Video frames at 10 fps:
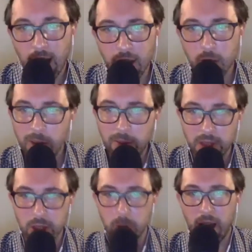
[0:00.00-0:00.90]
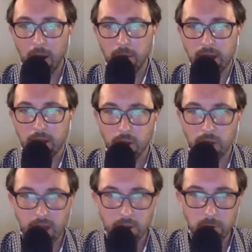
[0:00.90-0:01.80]
I use MyFitnessPal, but this
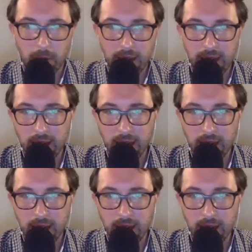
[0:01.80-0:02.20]
only tells me my